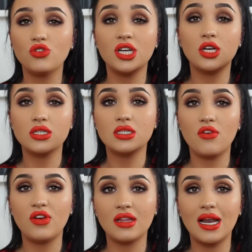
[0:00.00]
Really good
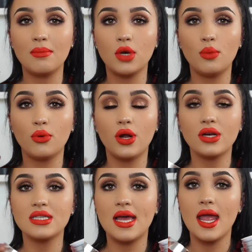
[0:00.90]
stuff in Glam Glow
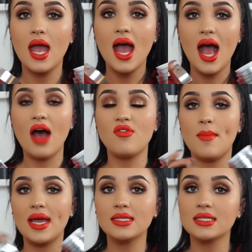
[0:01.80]
products. They have
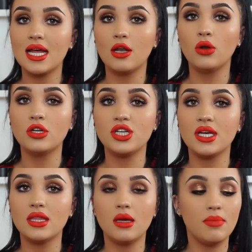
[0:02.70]
amazing
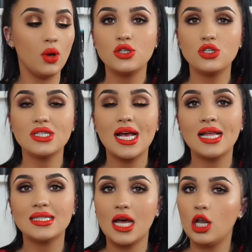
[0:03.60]
technology in them, but so it just
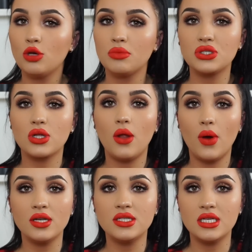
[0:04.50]
adds that luminous glow
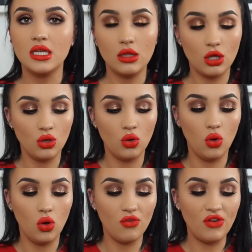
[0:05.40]
underneath
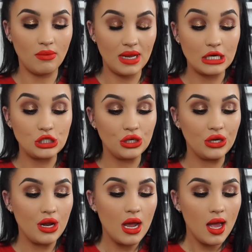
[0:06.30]
your
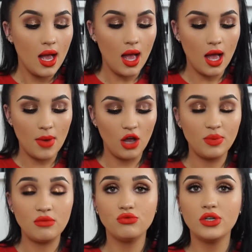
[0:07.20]
foundation.
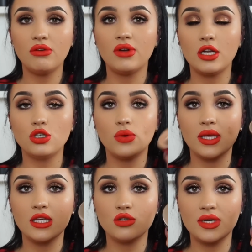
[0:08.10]
I've been really
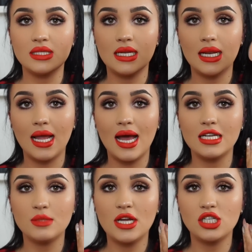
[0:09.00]
enjoying this recently,
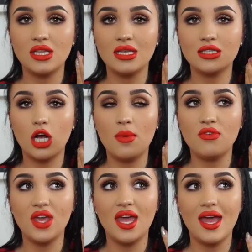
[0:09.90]
and especially this
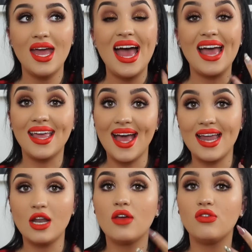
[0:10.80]
time of year,
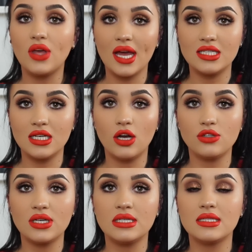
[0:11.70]
again, if you get
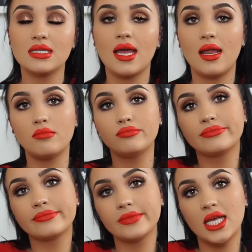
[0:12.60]
dehydrated skin,
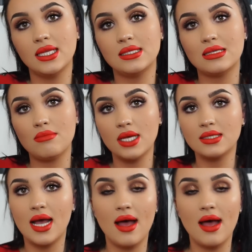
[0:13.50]
this is a must